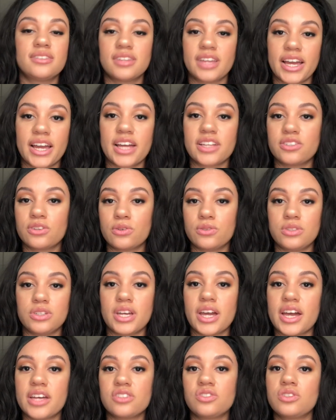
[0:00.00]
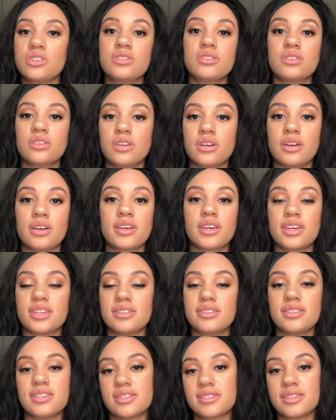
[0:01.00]
like I told you guys, just look
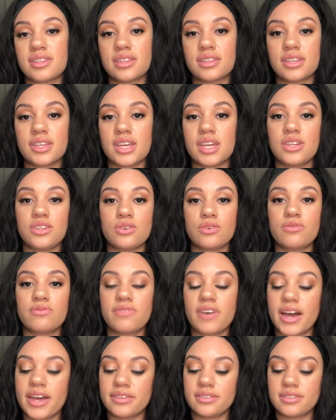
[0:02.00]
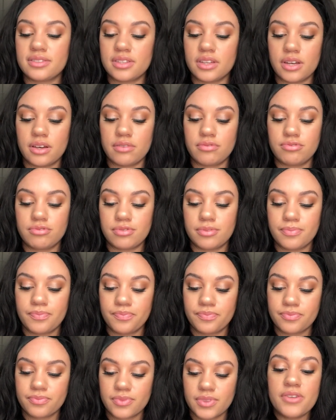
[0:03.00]
consistently and you'll find stuff.
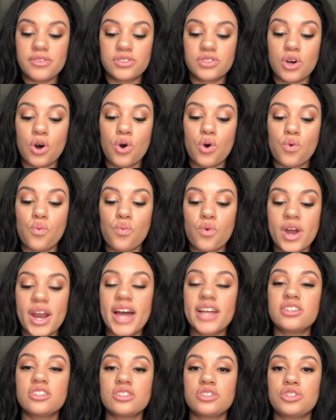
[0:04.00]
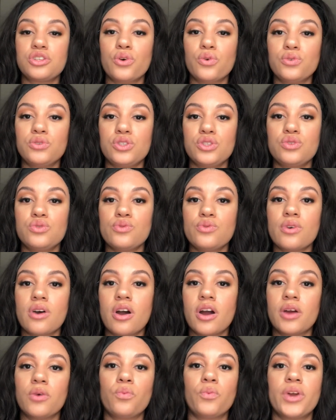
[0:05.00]
So what I just showed you,
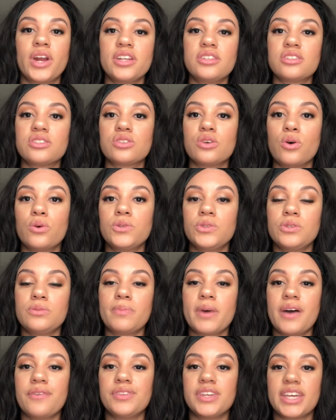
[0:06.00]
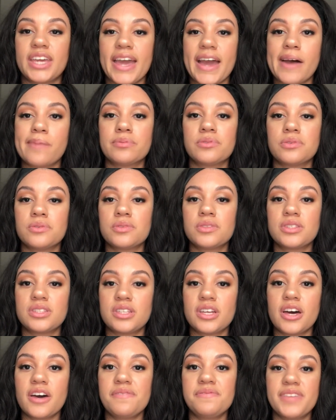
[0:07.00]
or what I just told you about the capsule
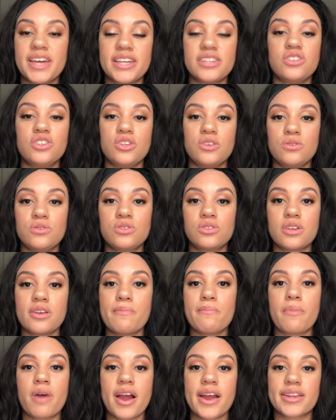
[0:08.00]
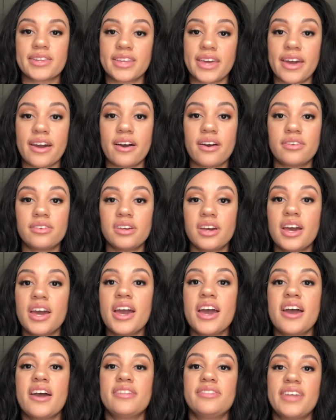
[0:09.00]
stuff that's usually marked down,
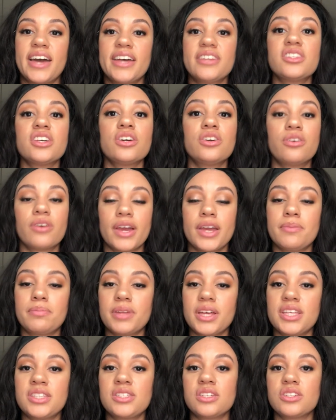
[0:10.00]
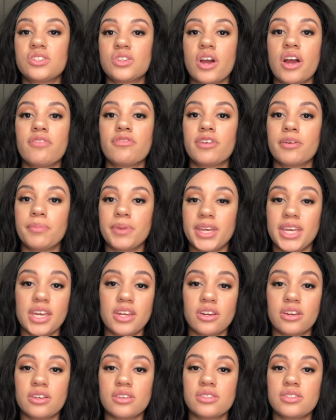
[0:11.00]
that's a great place to start for
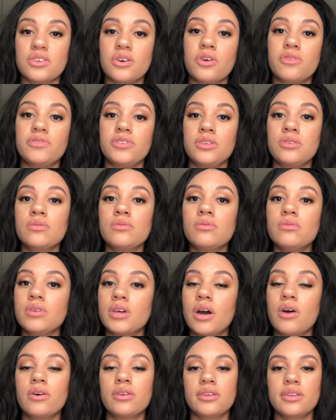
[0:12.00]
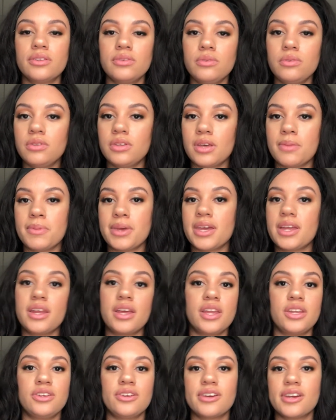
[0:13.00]
beginners. So if you go on the
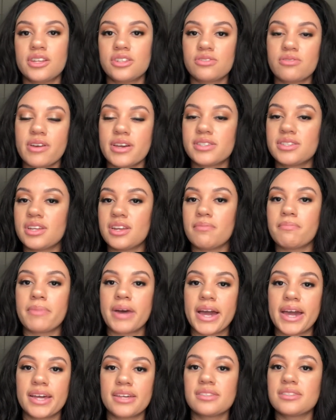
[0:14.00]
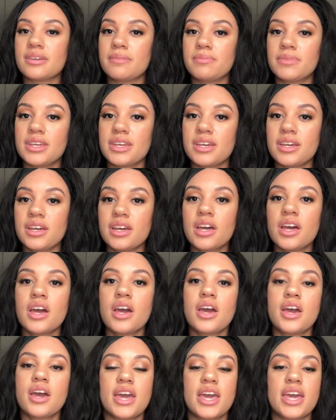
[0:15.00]
Lululemon and you're interested in buying something
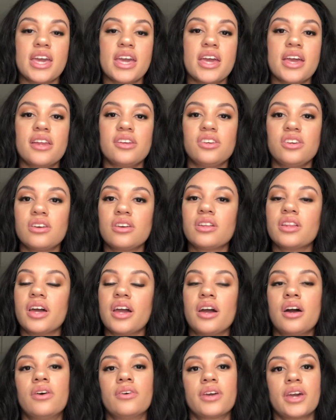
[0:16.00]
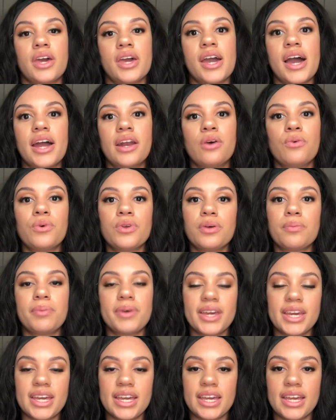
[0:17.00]
and you're like, okay, I don't want
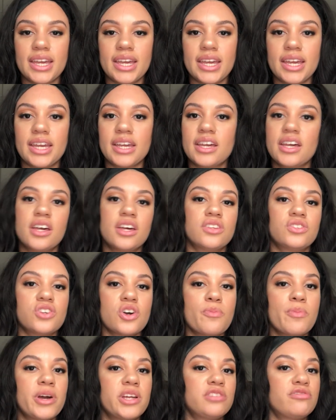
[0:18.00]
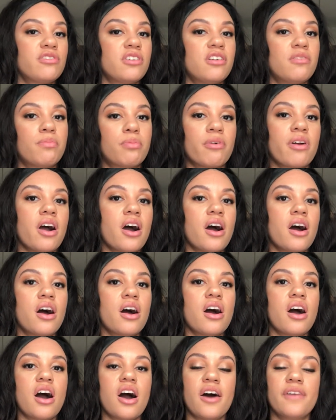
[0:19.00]
to pay so much for a bra
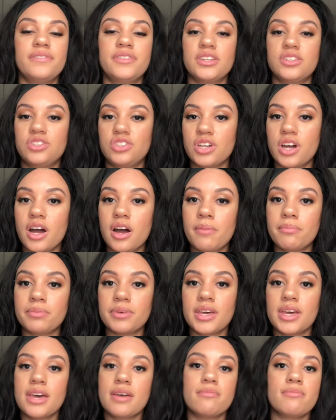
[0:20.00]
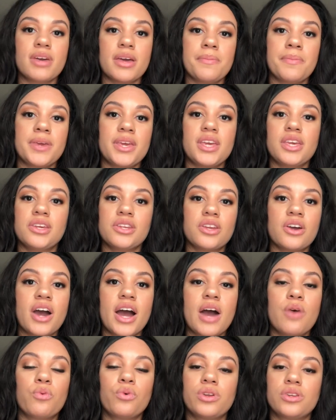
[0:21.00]
off the jump, maybe, you know,
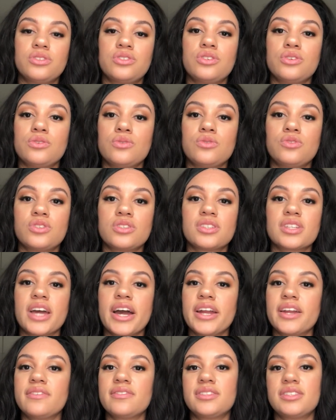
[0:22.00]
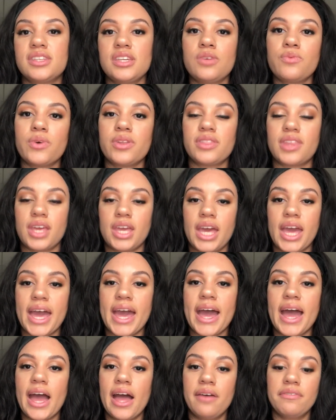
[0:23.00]
I want to just kind of see what they
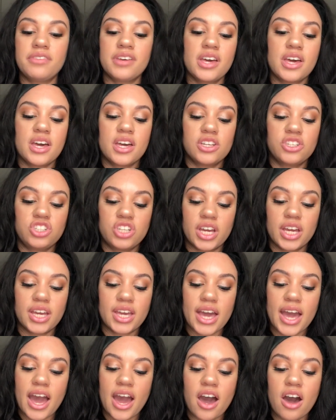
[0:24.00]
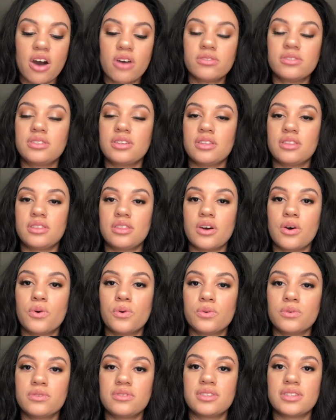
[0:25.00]
have, check out
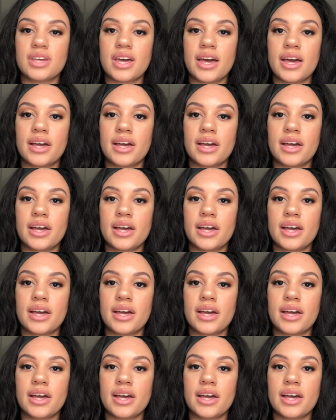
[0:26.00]
those